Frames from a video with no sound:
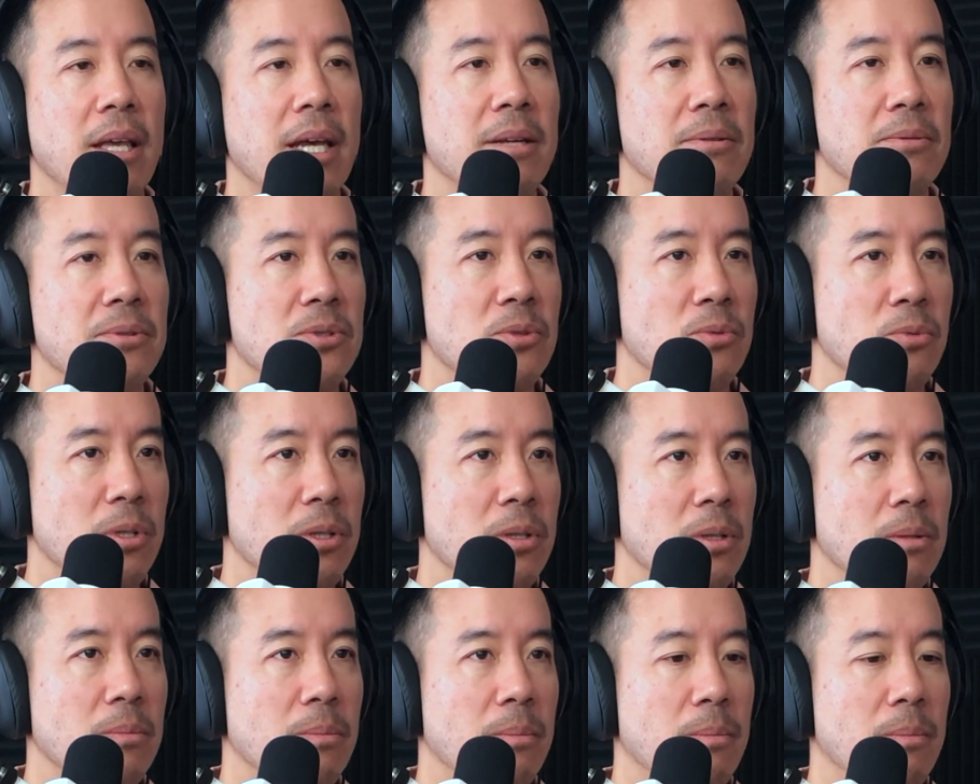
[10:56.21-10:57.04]
And it was a
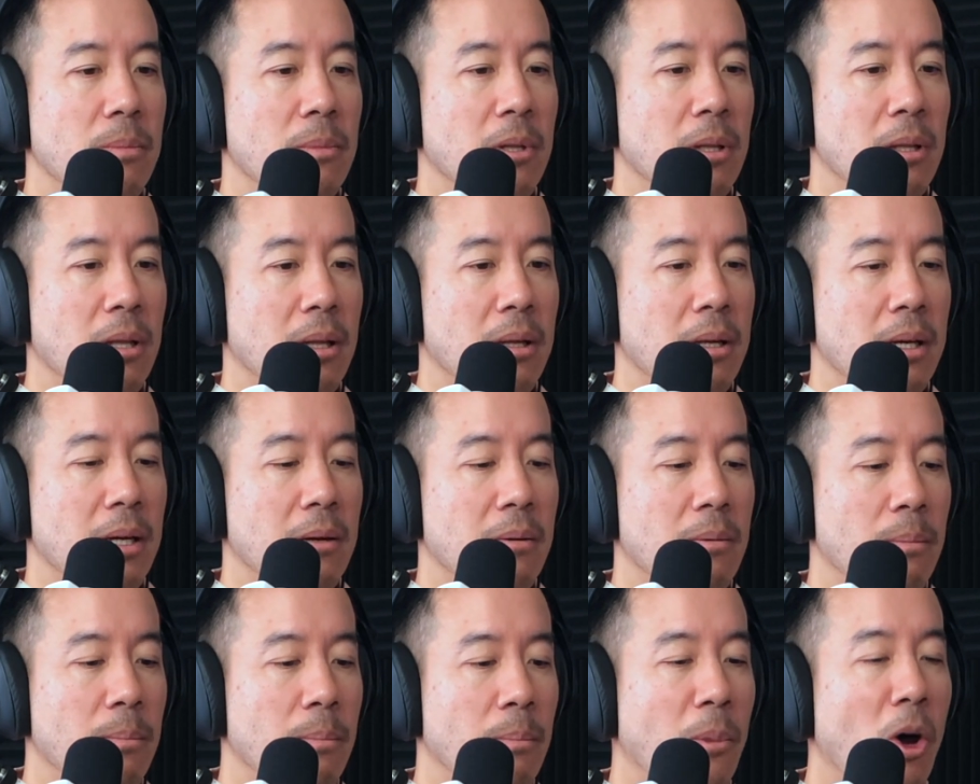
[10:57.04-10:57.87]
real
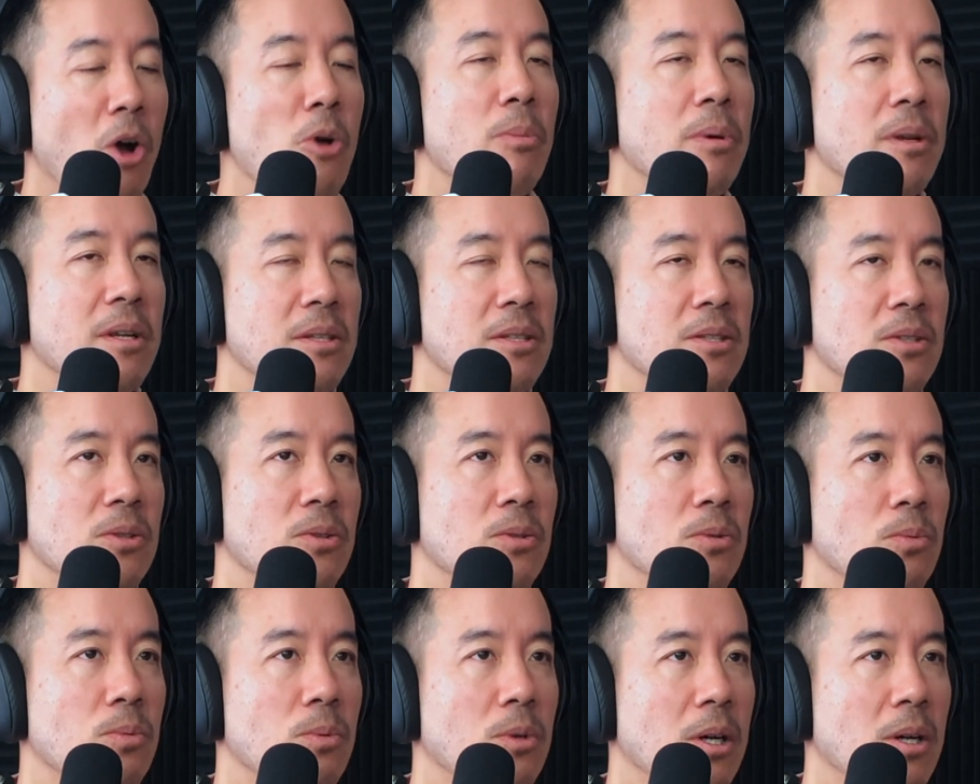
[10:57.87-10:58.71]
moment
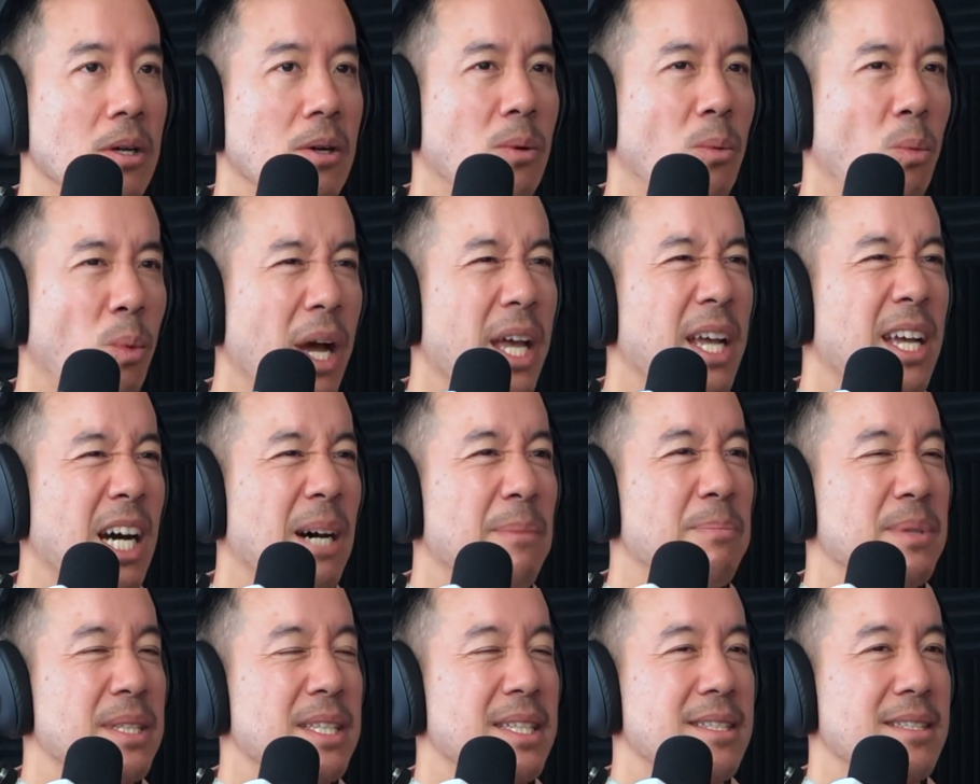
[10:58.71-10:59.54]
to wake
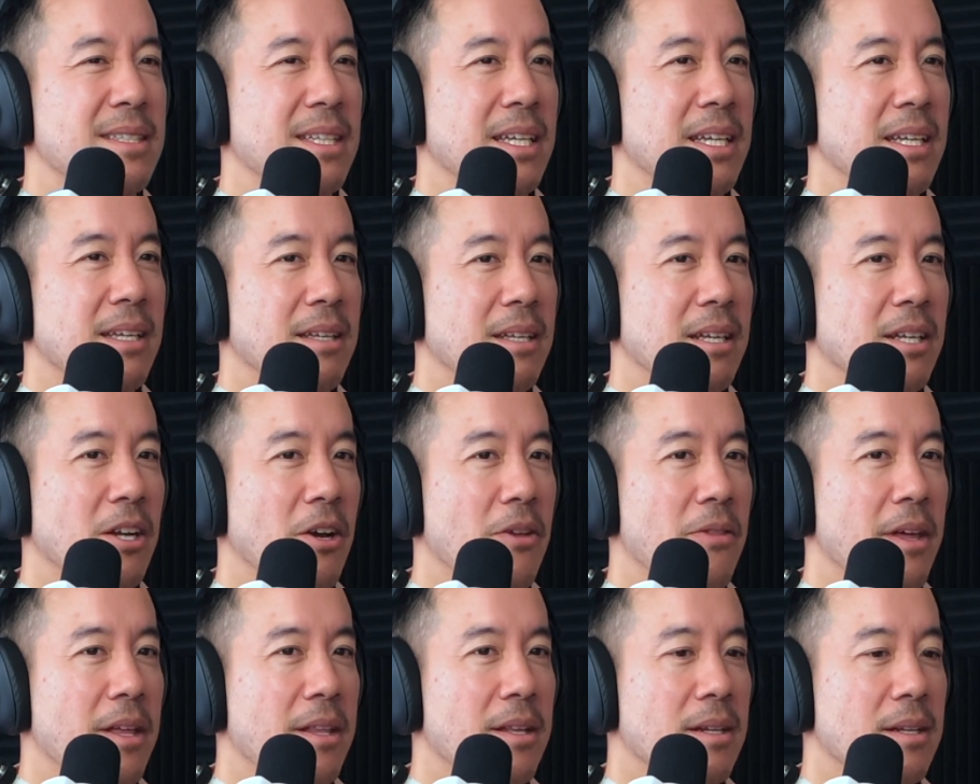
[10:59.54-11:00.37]
up and see,
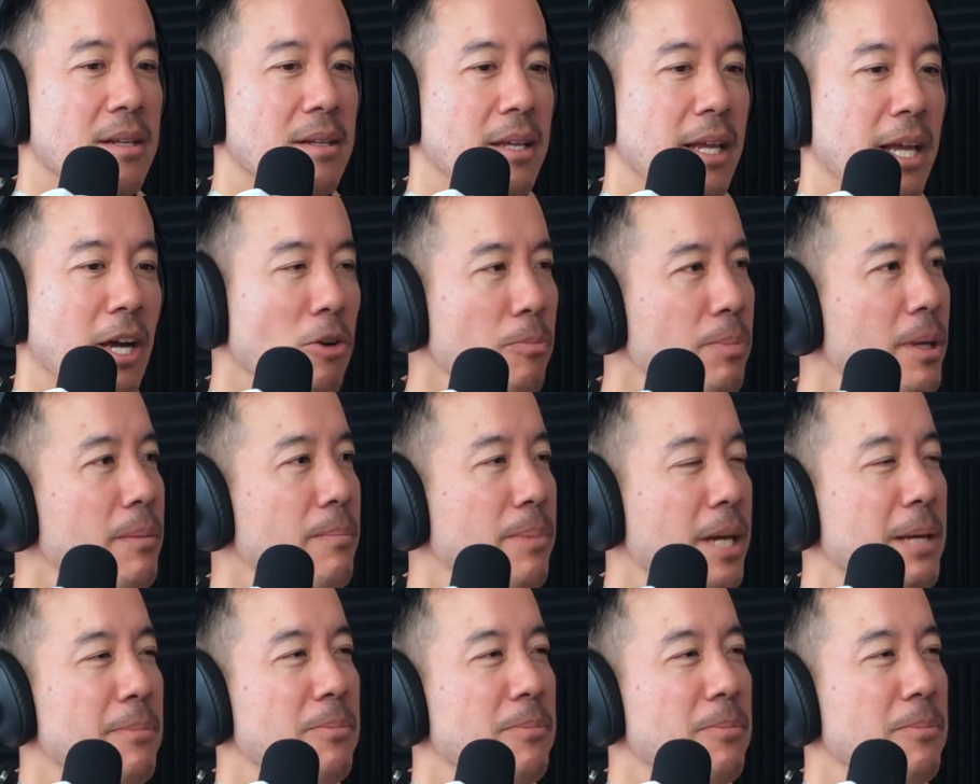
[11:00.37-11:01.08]
that helping